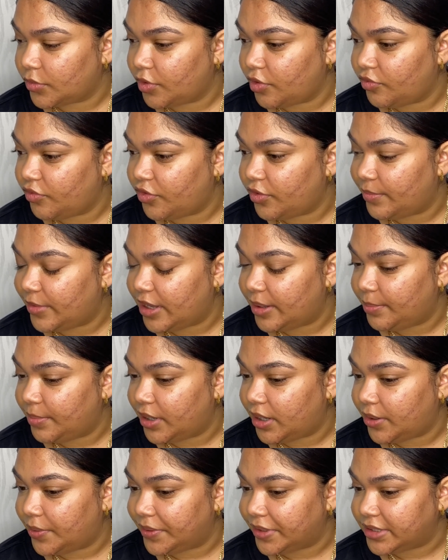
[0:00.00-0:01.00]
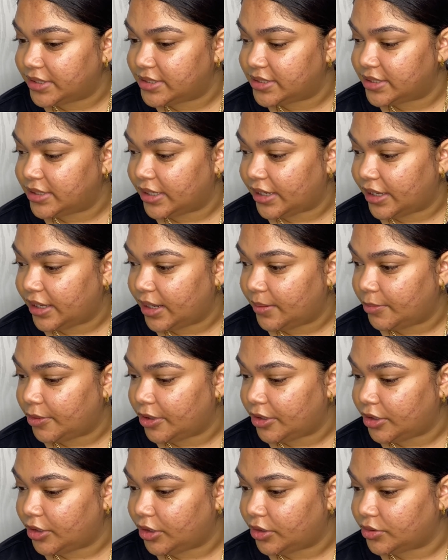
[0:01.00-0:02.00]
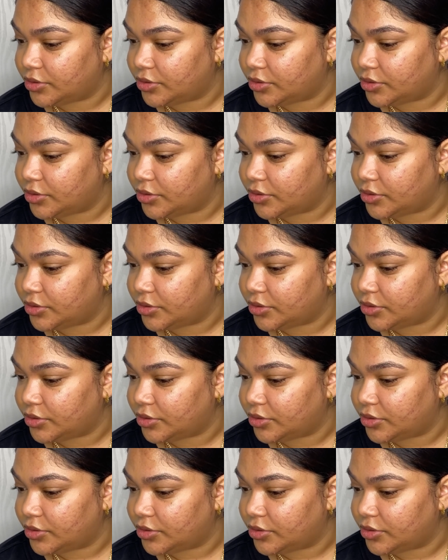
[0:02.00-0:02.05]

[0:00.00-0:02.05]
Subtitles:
For my powder today, I'm gonna use